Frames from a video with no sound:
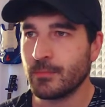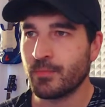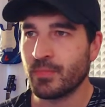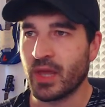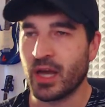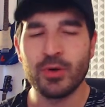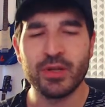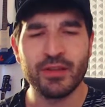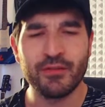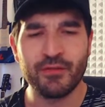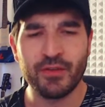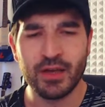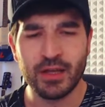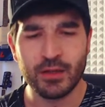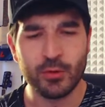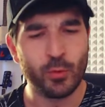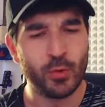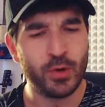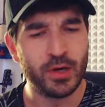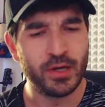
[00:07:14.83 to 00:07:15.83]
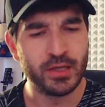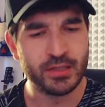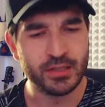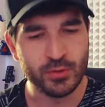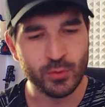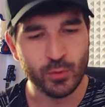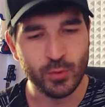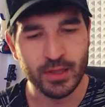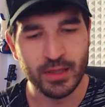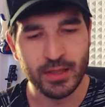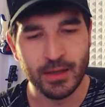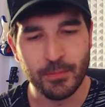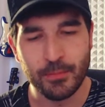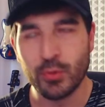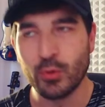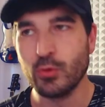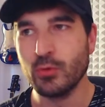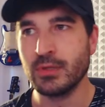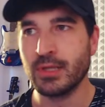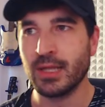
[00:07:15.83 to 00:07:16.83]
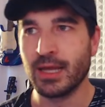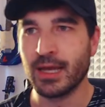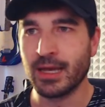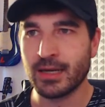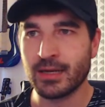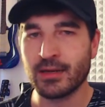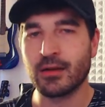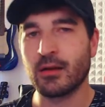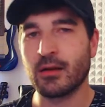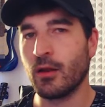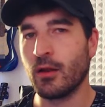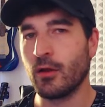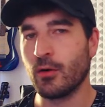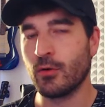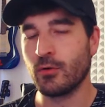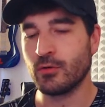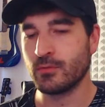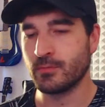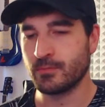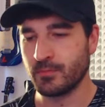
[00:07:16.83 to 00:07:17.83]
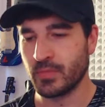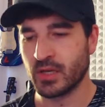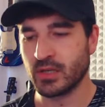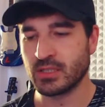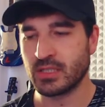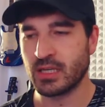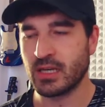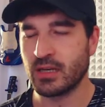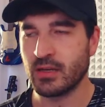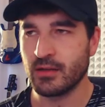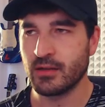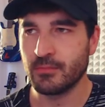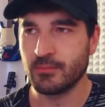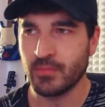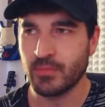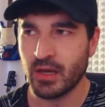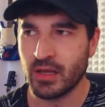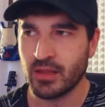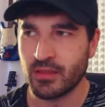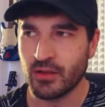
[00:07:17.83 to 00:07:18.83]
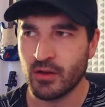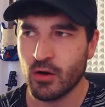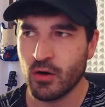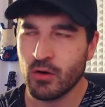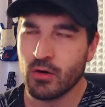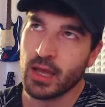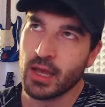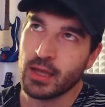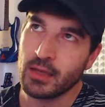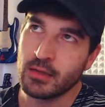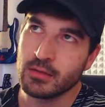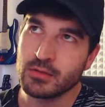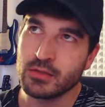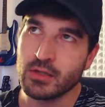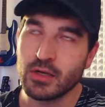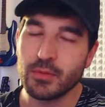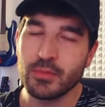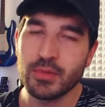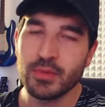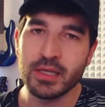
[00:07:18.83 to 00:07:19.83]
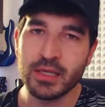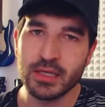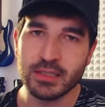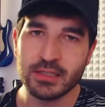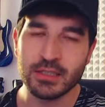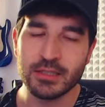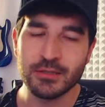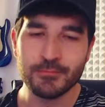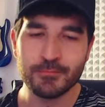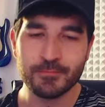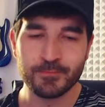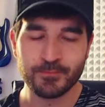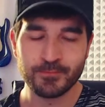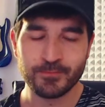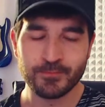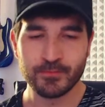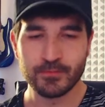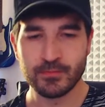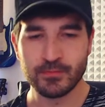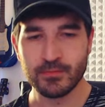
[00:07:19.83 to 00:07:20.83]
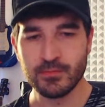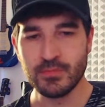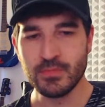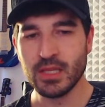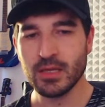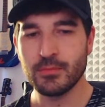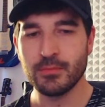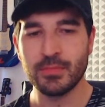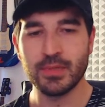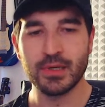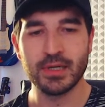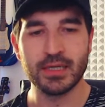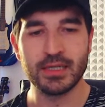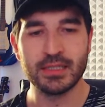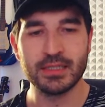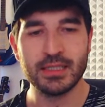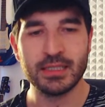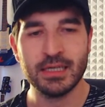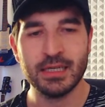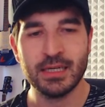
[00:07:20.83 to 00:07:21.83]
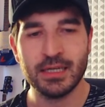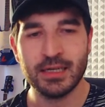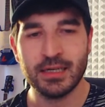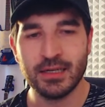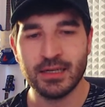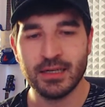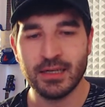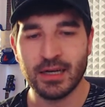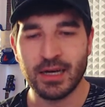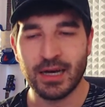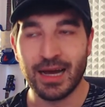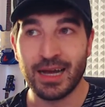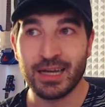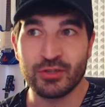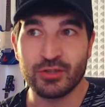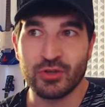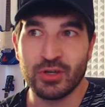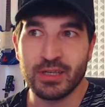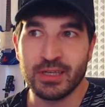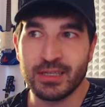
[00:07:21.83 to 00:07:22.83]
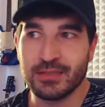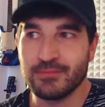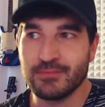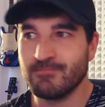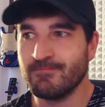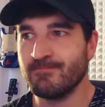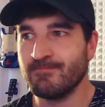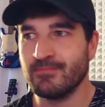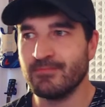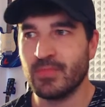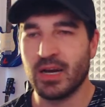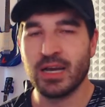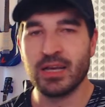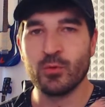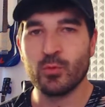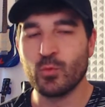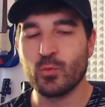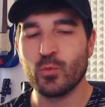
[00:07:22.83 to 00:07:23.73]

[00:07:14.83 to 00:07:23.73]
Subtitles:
I already failed once with a Pultec clone because I thought, okay, it's gonna be easy, but actually I